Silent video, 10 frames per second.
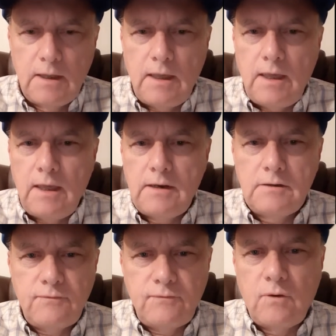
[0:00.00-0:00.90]
And in the
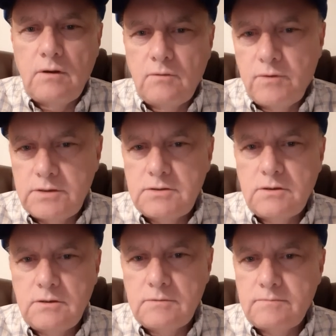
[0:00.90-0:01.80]
fall and
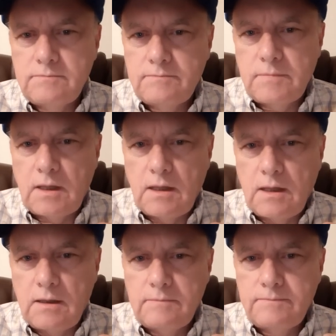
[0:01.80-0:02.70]
winter,
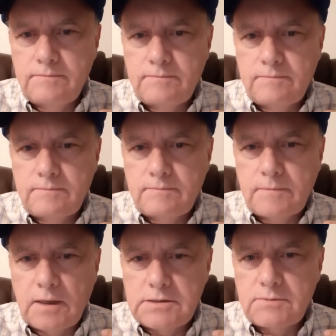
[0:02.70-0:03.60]
a
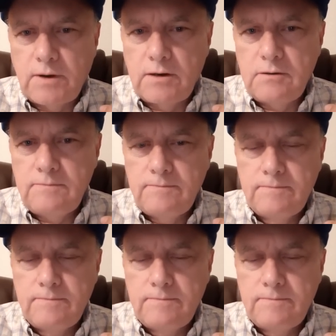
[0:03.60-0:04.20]
sweater.